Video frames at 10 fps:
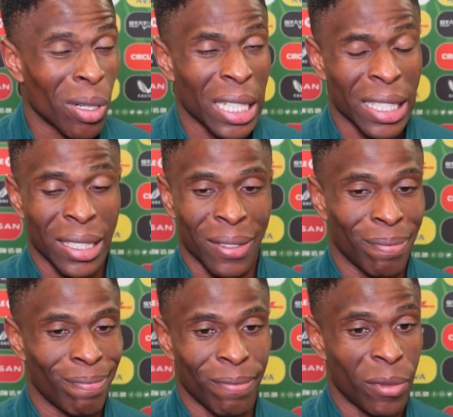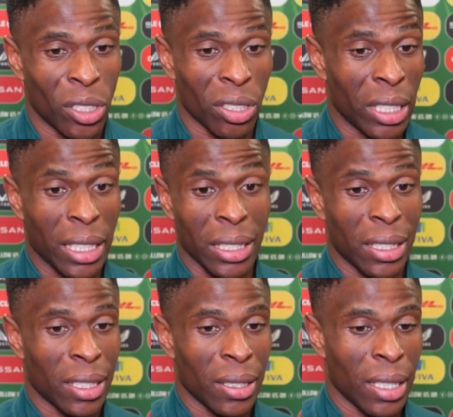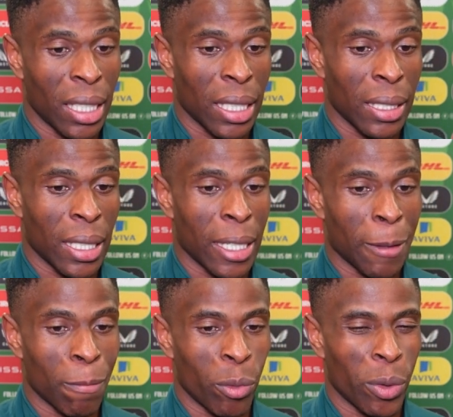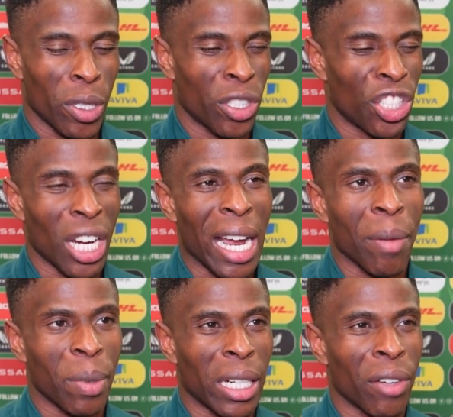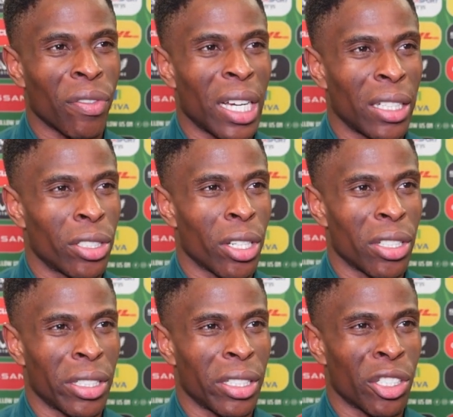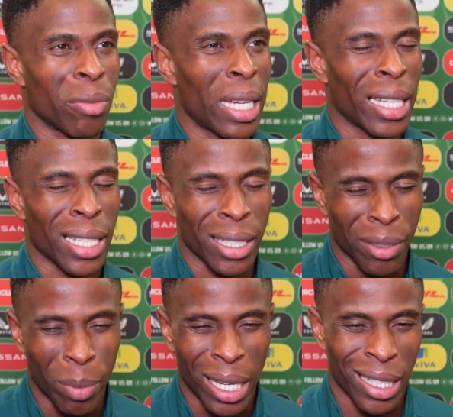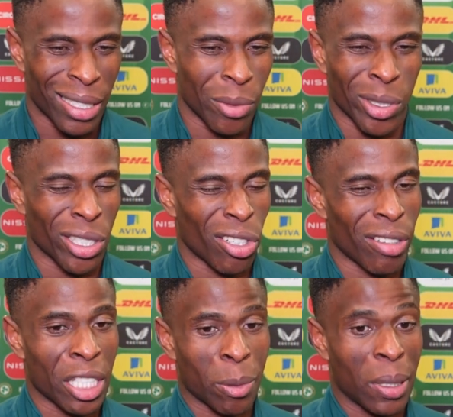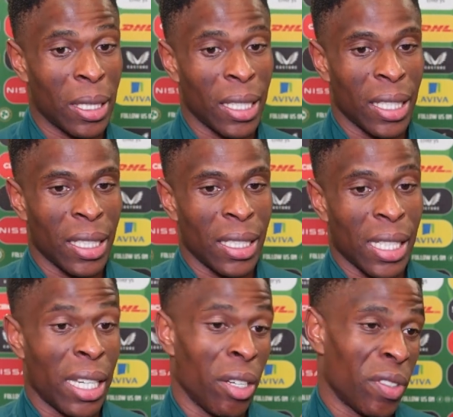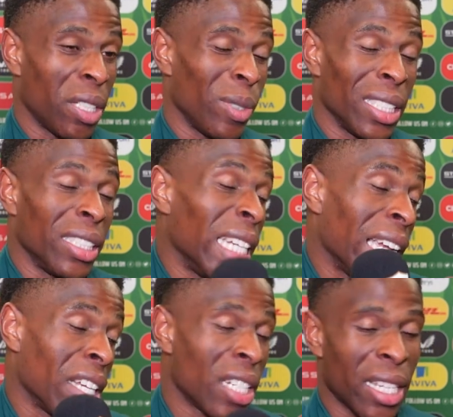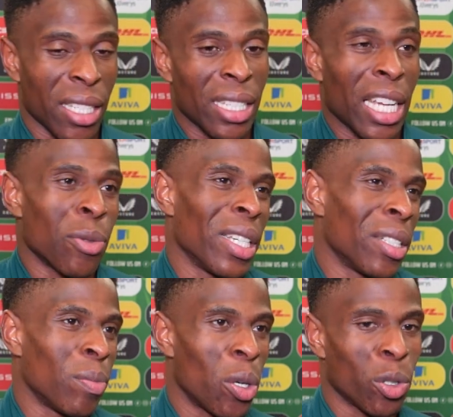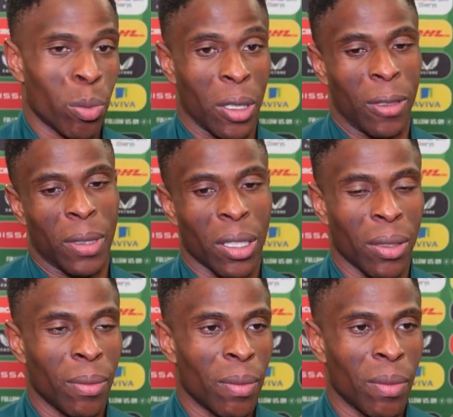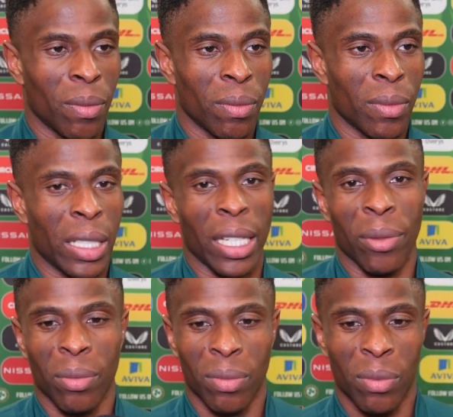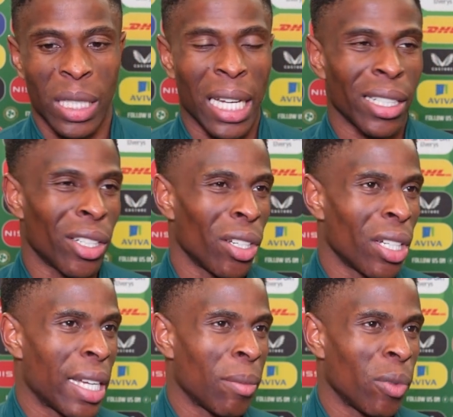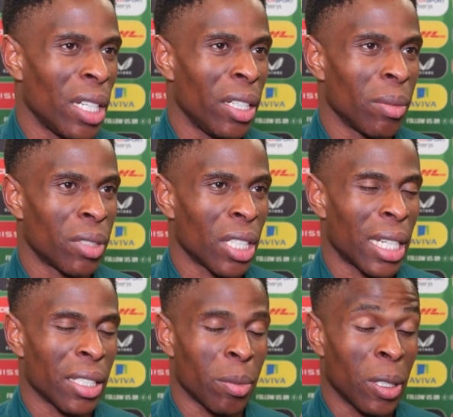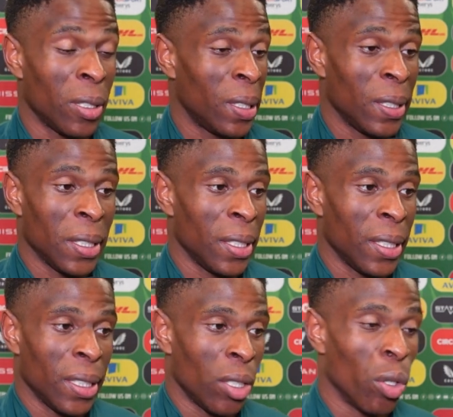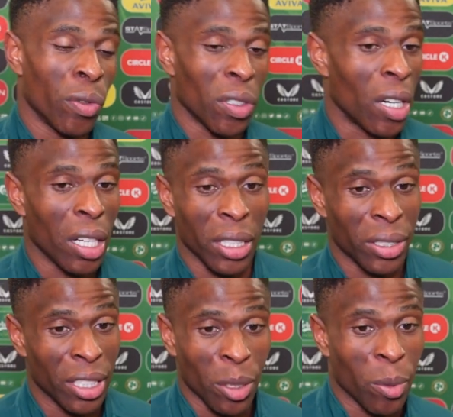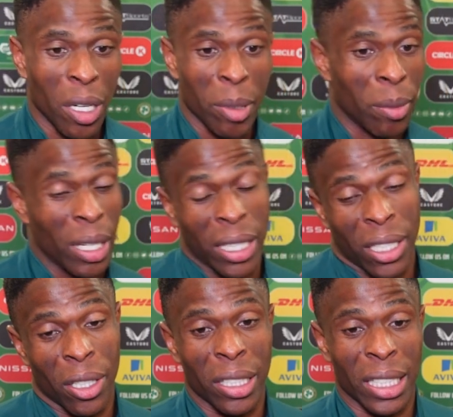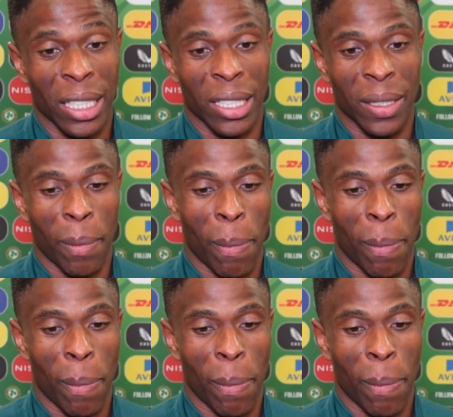one and we just didn't. And we weren't sharp in our final third decision making and the passes wasn't crisp. And obviously we didn't take our chances. Yes, we hit the post, but, you know, and then we had a Williams chance, but overall, it's disappointment, but, you know, I think